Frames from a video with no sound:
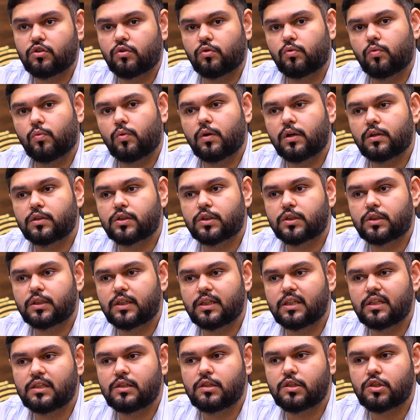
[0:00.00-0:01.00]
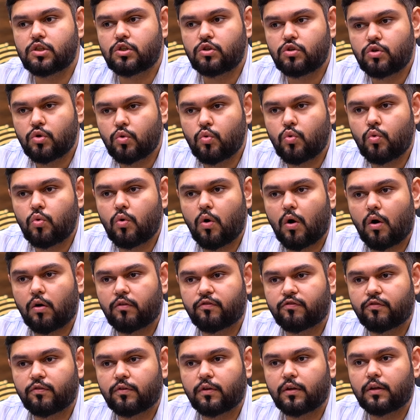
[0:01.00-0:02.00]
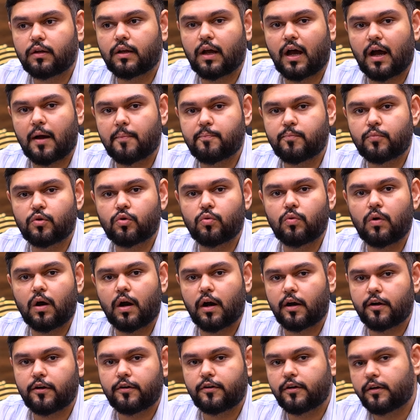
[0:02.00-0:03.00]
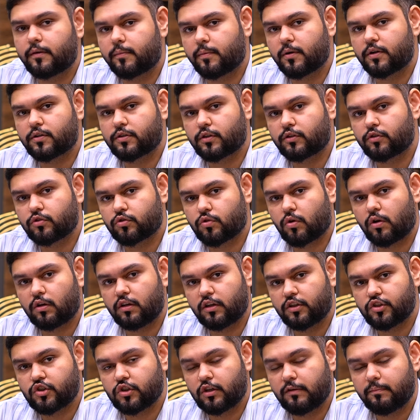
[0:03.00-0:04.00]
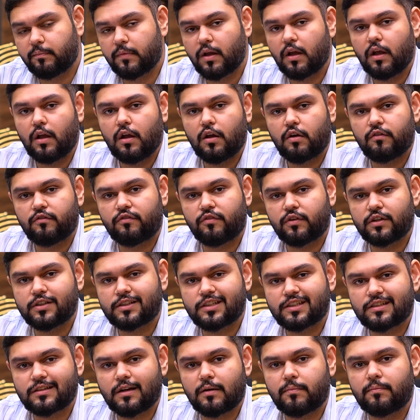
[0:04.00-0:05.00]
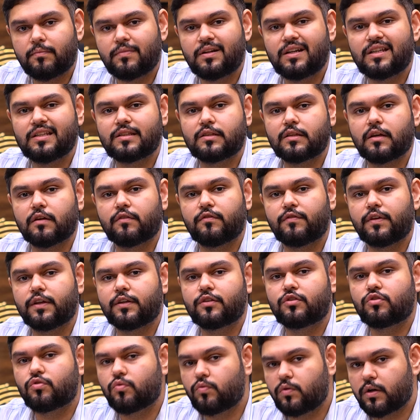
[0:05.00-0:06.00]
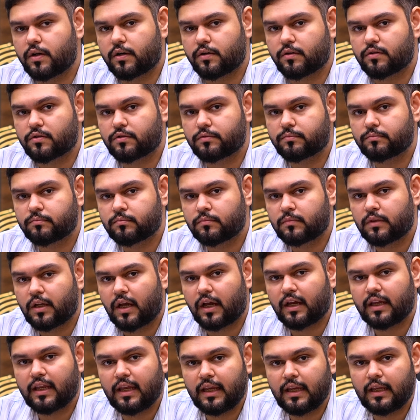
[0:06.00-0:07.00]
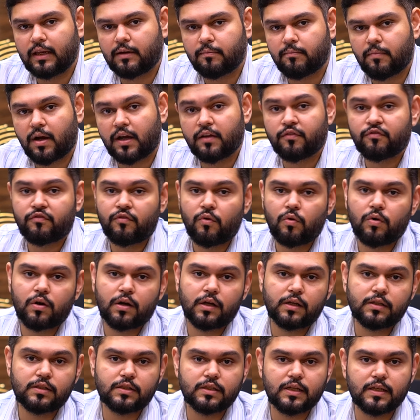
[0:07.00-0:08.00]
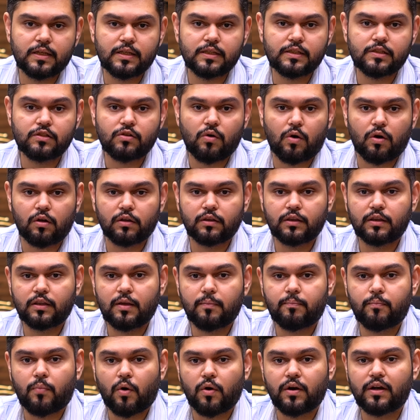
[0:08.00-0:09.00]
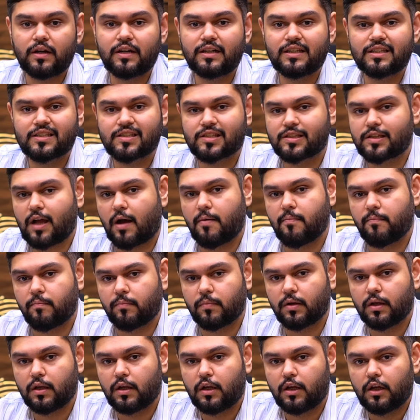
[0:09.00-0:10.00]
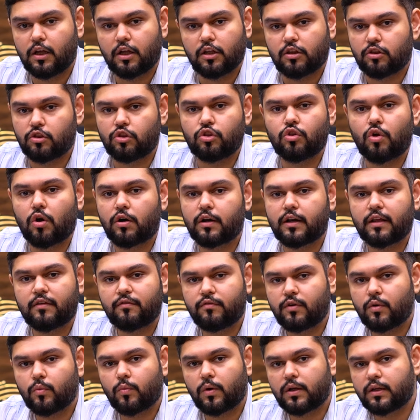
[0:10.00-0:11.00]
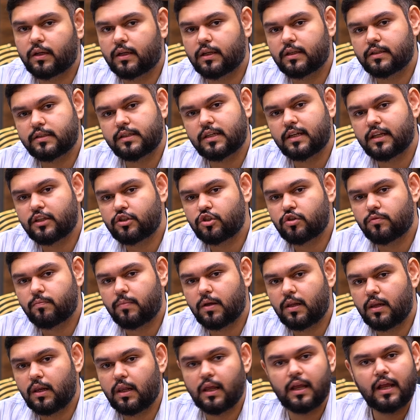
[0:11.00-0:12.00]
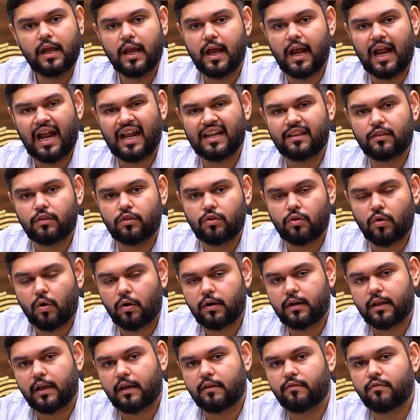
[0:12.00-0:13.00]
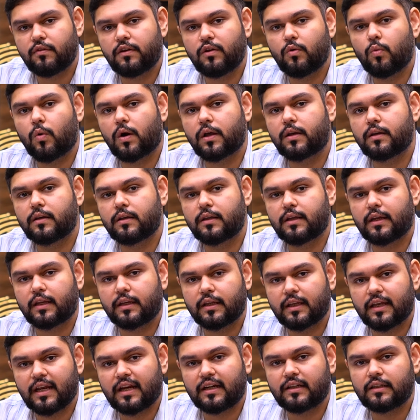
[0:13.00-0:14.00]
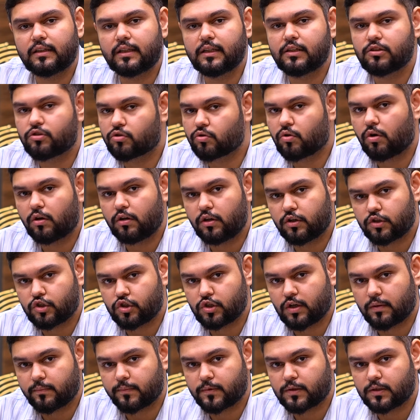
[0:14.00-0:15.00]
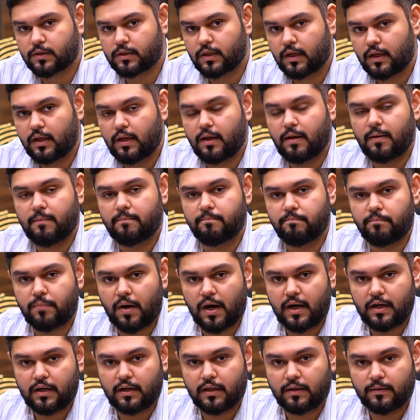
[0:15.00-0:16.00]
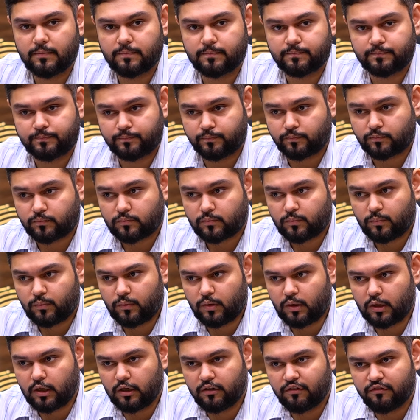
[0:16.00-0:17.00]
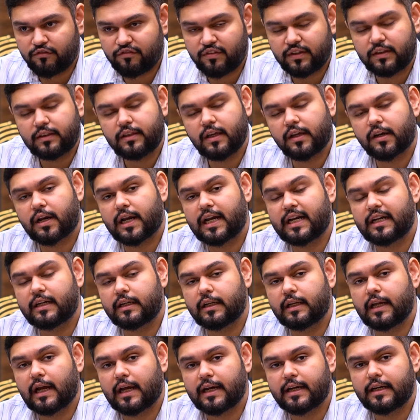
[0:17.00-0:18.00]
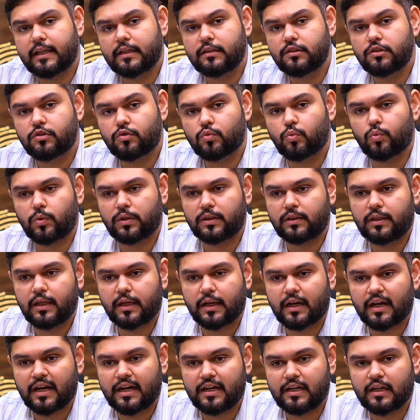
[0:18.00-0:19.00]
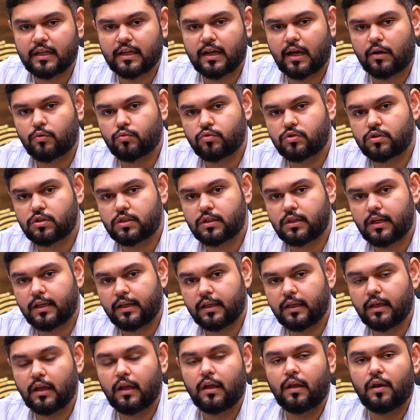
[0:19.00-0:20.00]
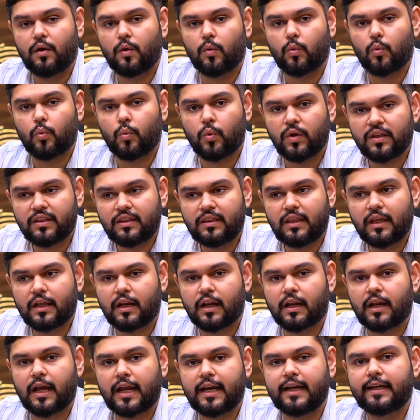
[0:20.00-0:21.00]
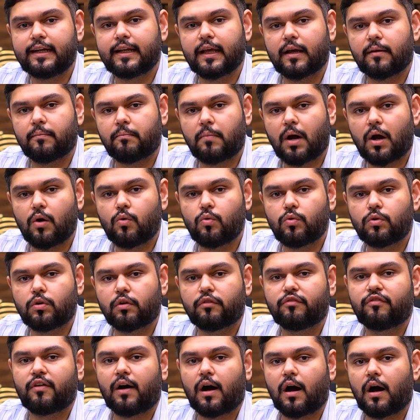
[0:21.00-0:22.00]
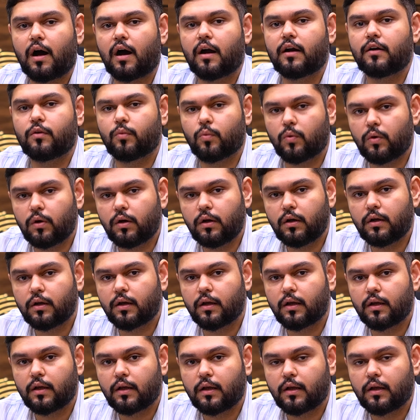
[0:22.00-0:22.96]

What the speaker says: universities do offer up to 100% scholarship for some deserving students. Again, my focus is on the point some. Not everyone is eligible and not everyone can get these scholarships. But with the right guidance, with the right counseling, with the right amount of hard work,